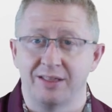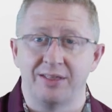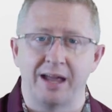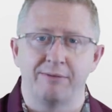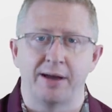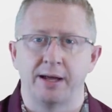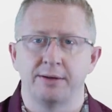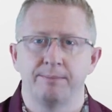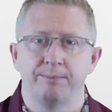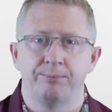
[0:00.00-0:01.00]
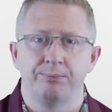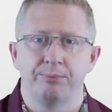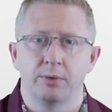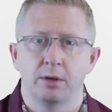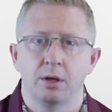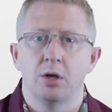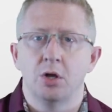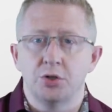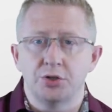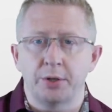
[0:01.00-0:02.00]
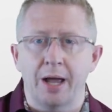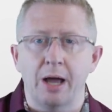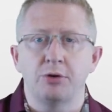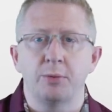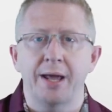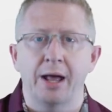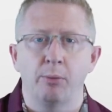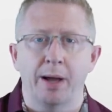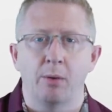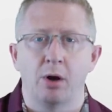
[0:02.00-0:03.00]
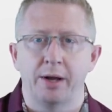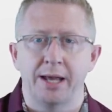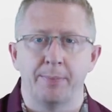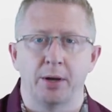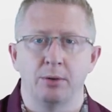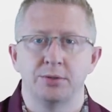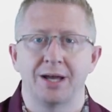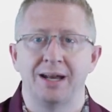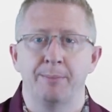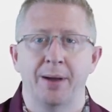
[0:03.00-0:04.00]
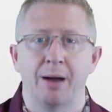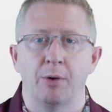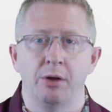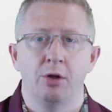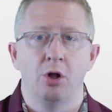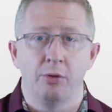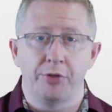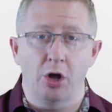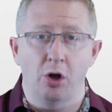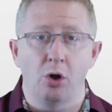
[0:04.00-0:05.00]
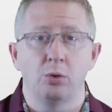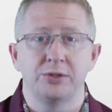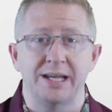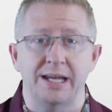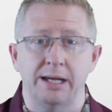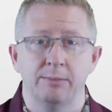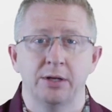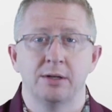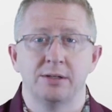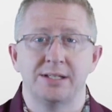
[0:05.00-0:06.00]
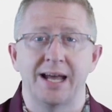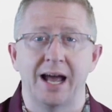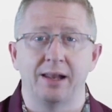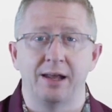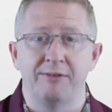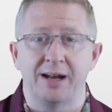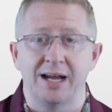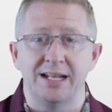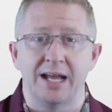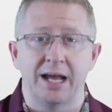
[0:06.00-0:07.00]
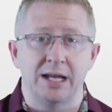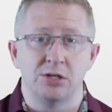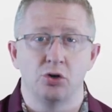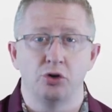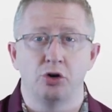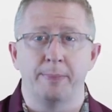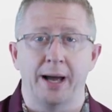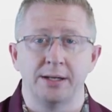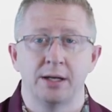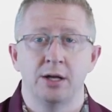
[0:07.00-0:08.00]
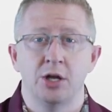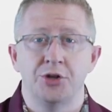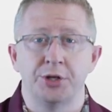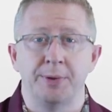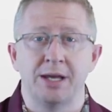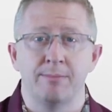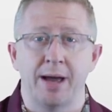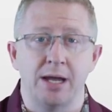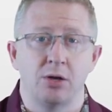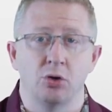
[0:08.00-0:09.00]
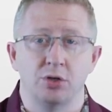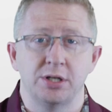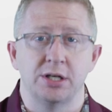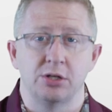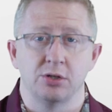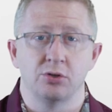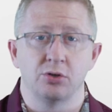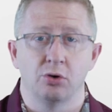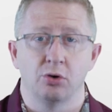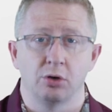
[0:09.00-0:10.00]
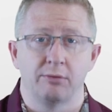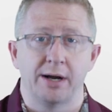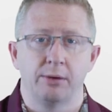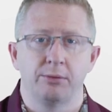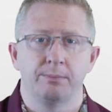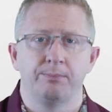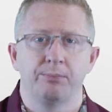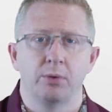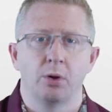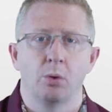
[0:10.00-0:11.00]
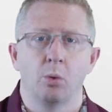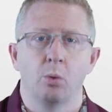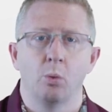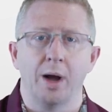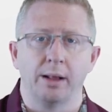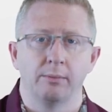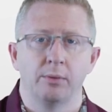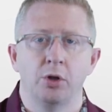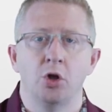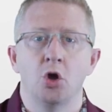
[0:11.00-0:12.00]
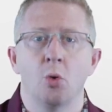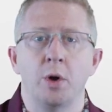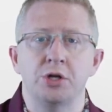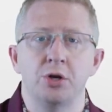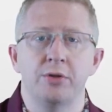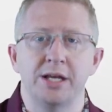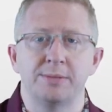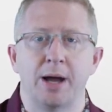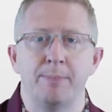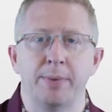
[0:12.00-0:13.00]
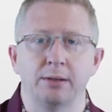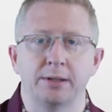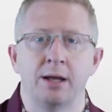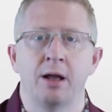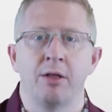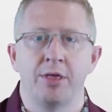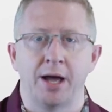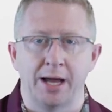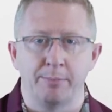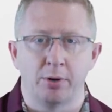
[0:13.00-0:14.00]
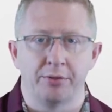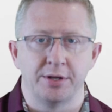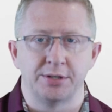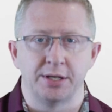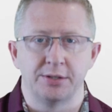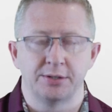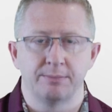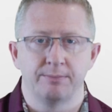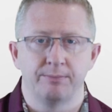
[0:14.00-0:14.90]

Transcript: that they've had. So how do we help out our hippos and empower the whole team to tell if an idea is good or bad so we can make good decisions all around? Well, we do this by building the hypothesis.